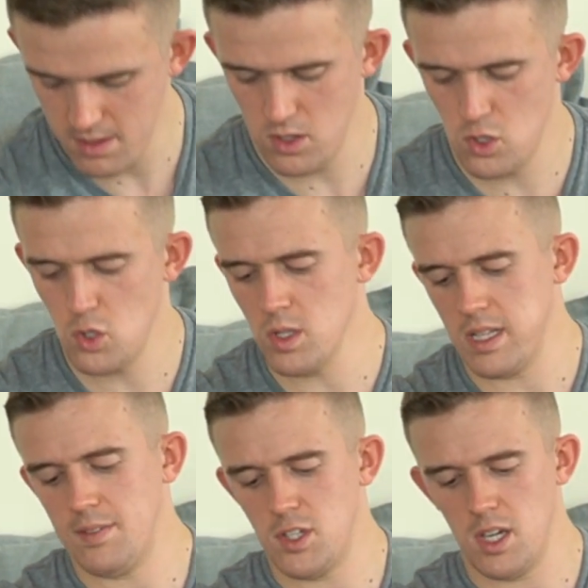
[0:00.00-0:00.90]
short
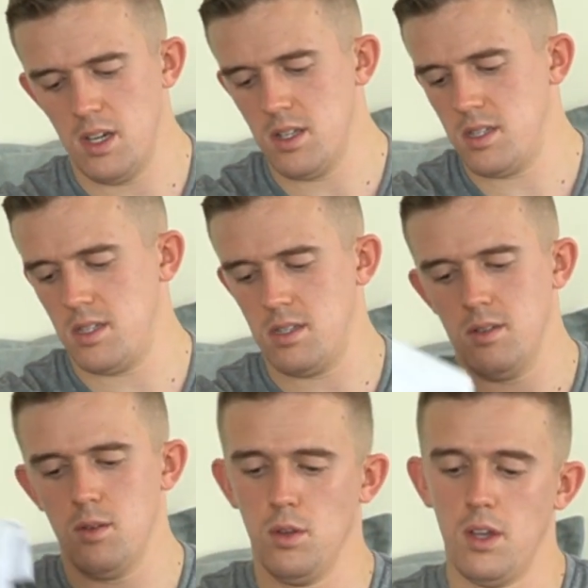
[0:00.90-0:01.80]
sleeve shirts,
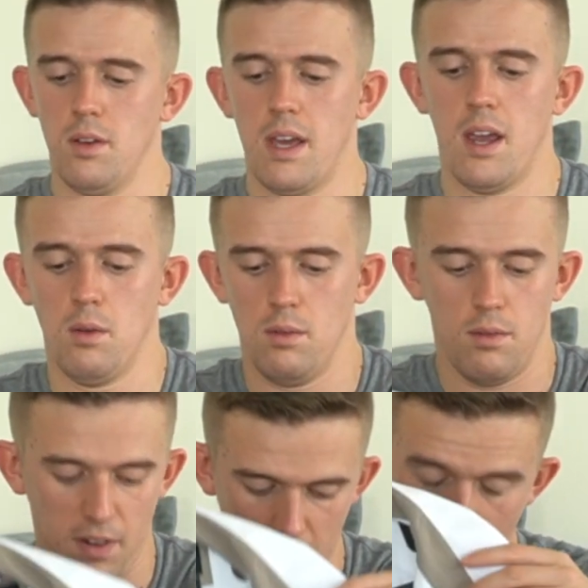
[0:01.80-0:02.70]
although now very